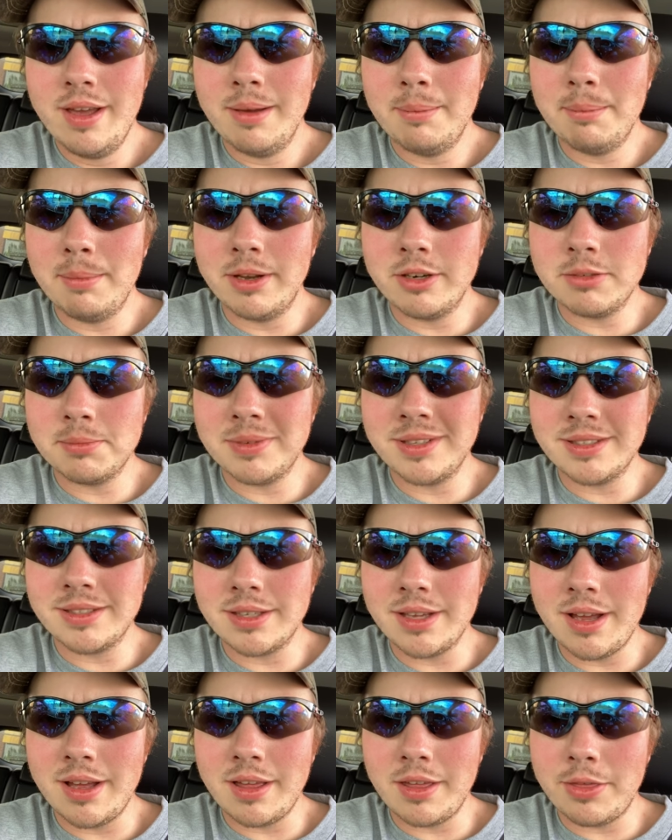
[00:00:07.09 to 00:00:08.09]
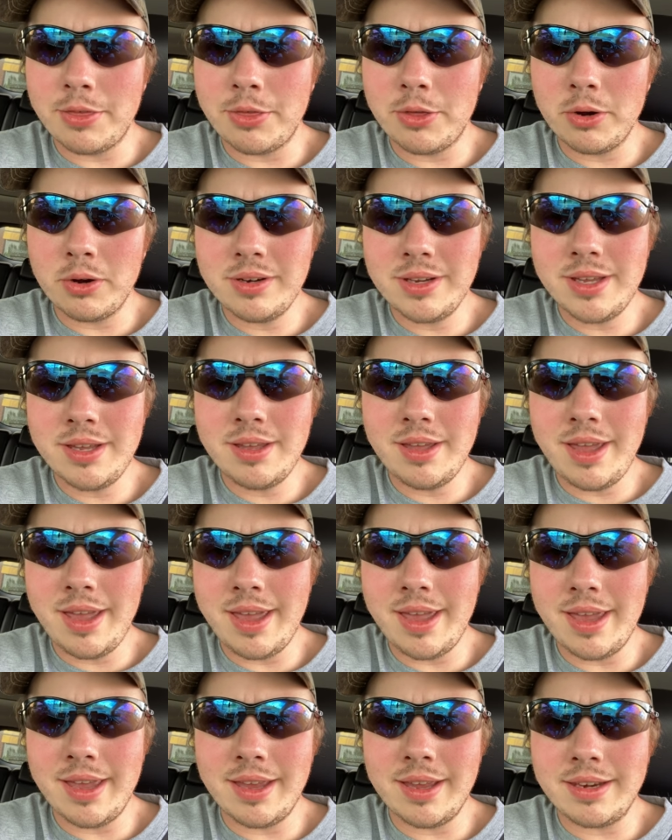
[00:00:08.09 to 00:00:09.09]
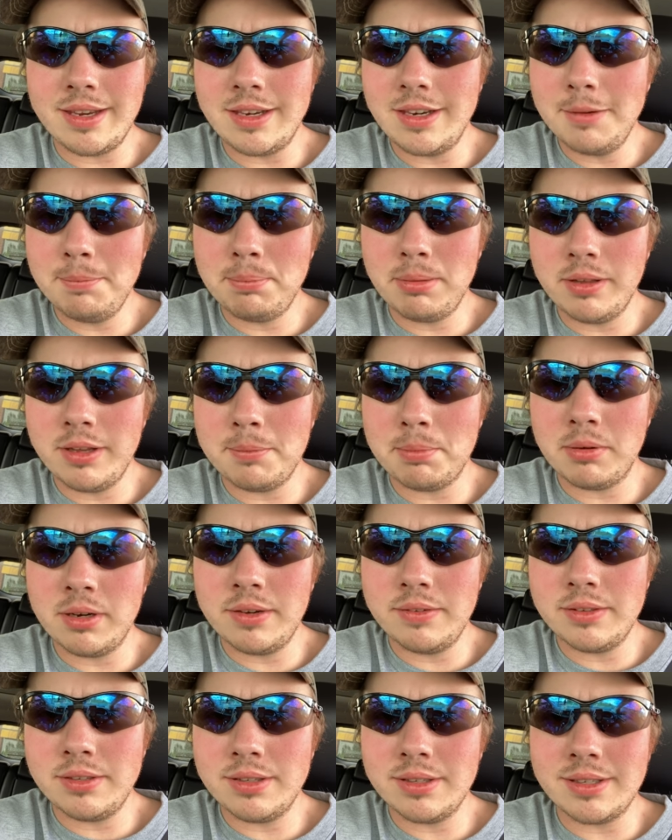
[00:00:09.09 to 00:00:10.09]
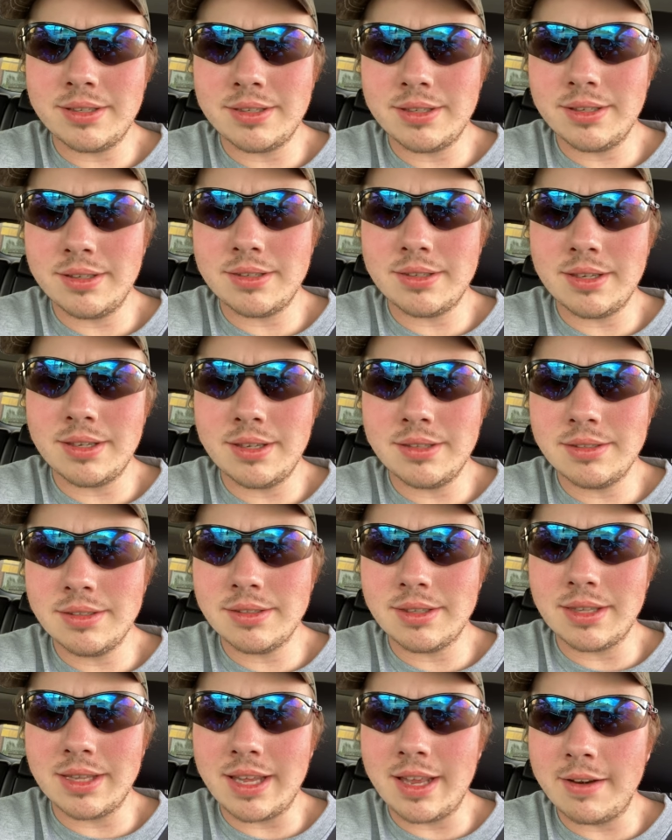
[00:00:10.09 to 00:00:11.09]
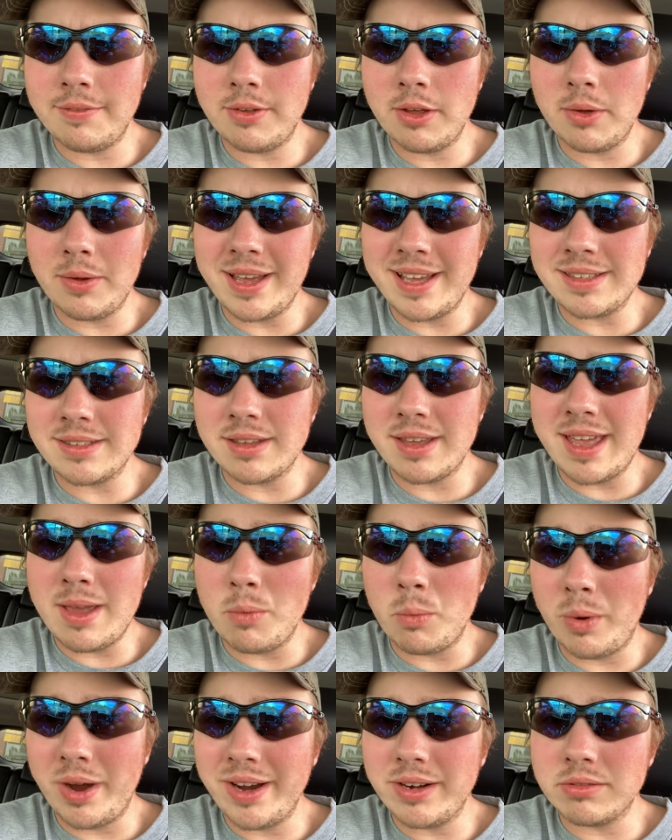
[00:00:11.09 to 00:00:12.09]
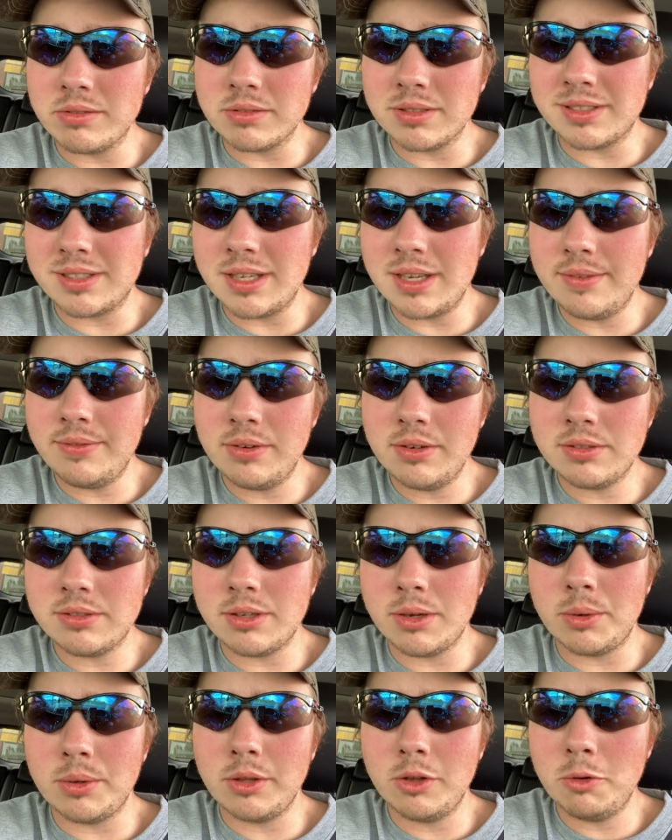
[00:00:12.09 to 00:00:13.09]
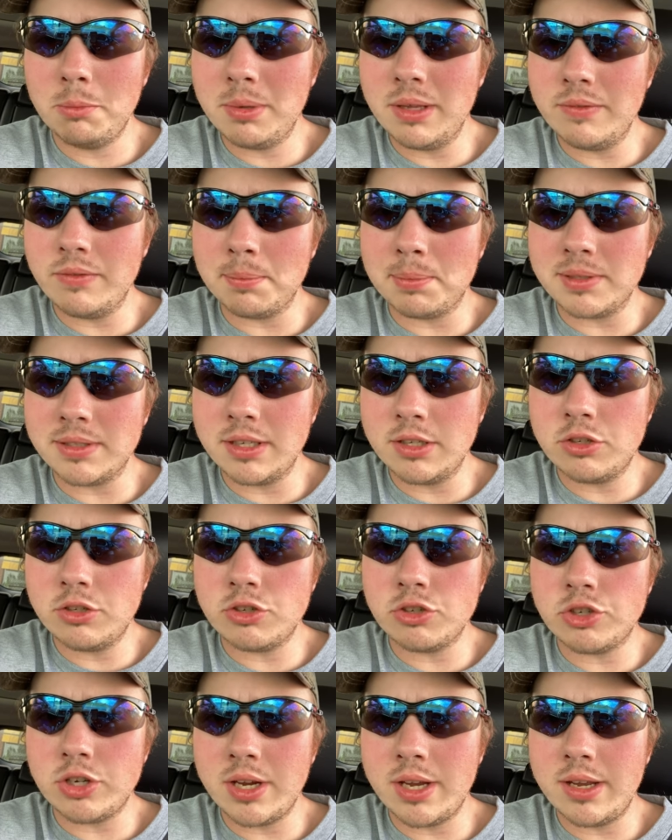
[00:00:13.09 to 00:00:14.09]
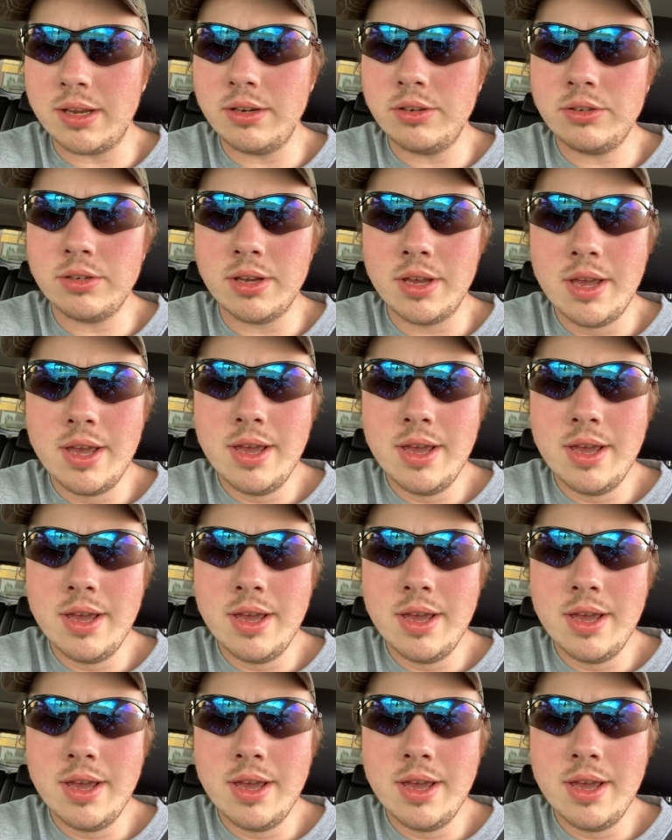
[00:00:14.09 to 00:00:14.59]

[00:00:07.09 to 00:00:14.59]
Benjamin's uh, 30, and he did play previously six seasons in the NFL as a wide receiver, so a little bit of a position change.